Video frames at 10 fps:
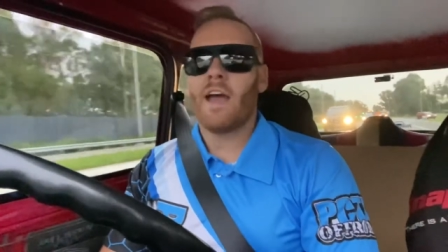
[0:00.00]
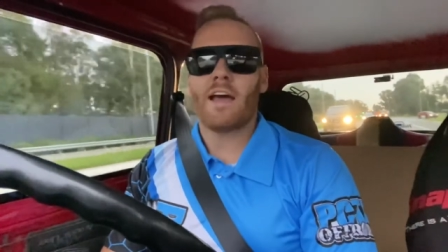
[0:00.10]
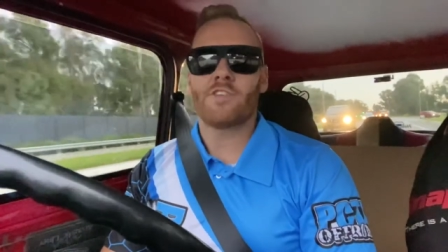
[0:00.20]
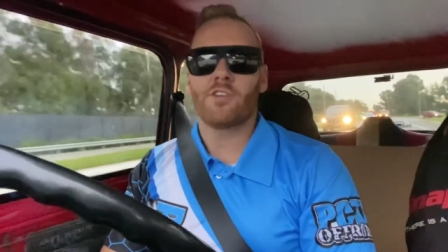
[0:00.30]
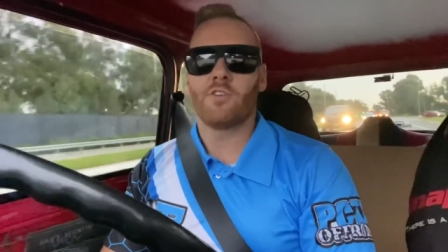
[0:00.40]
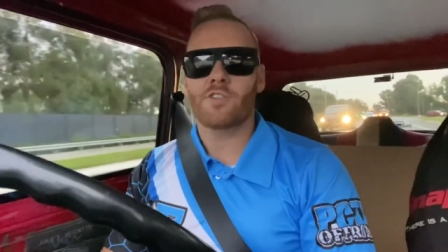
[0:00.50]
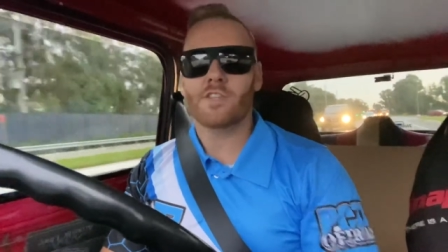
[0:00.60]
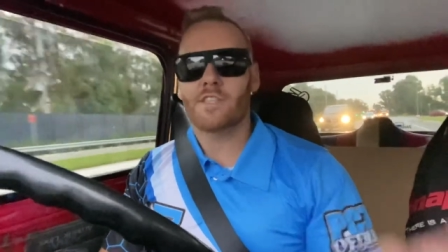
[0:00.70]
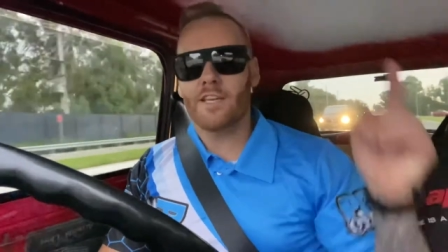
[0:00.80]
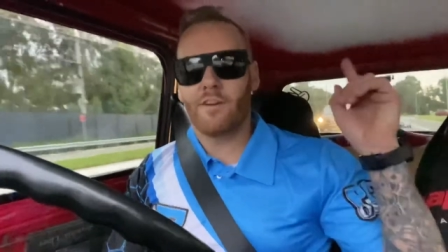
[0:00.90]
As you can also
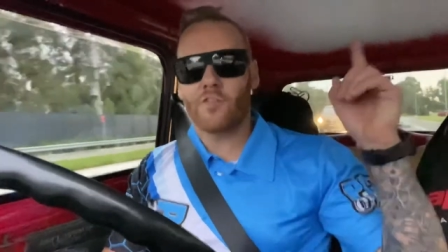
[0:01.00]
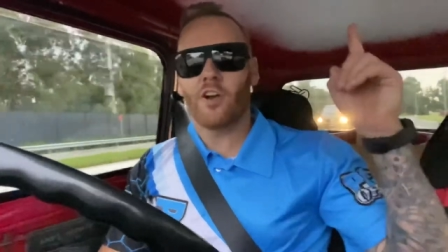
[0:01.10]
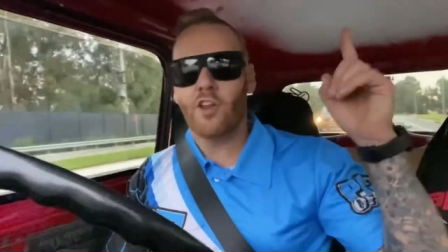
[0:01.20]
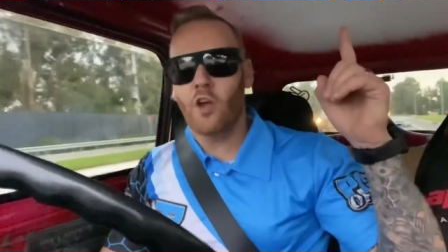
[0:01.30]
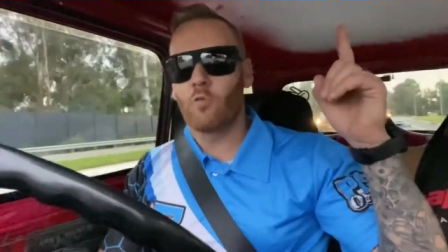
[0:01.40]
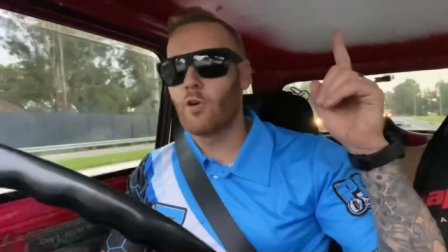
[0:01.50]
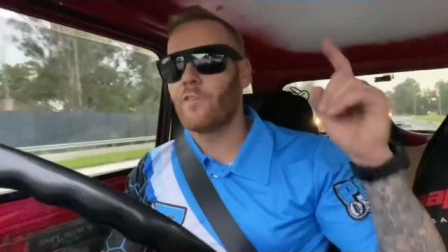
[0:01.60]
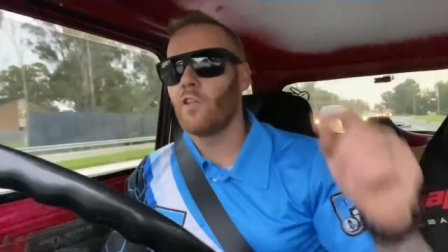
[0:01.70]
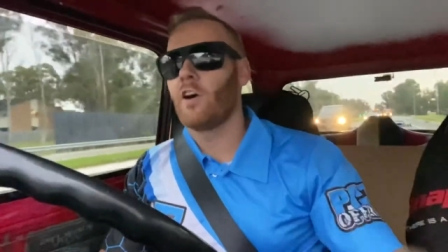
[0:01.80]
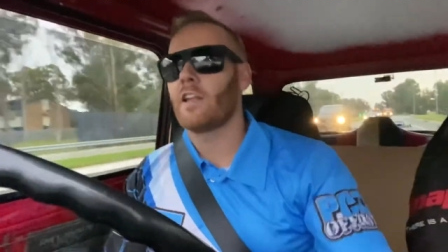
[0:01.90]
see, I've got no roof
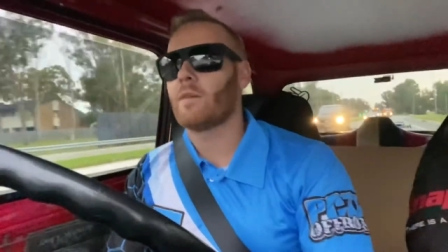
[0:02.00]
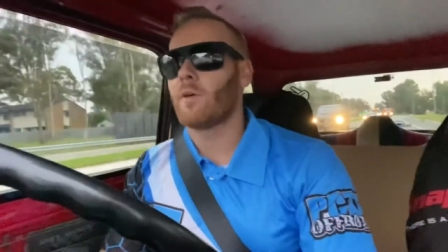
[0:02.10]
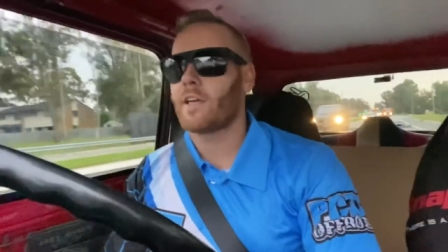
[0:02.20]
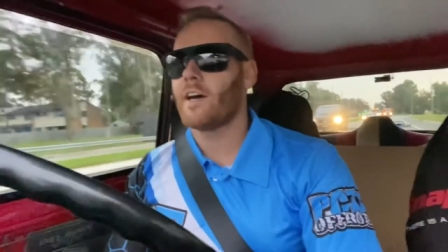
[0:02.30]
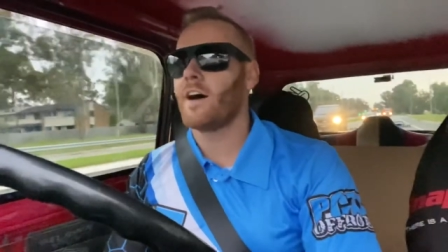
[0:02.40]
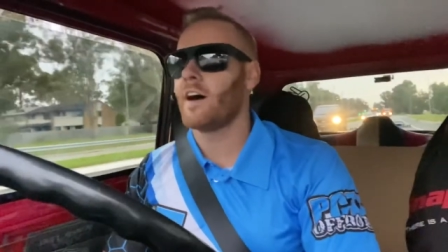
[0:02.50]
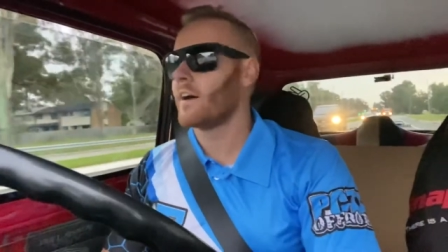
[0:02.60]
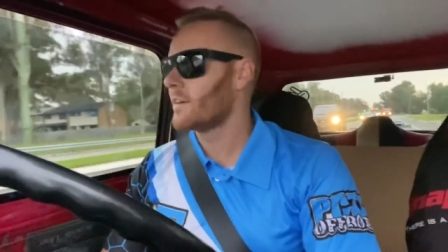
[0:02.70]
lining in my car.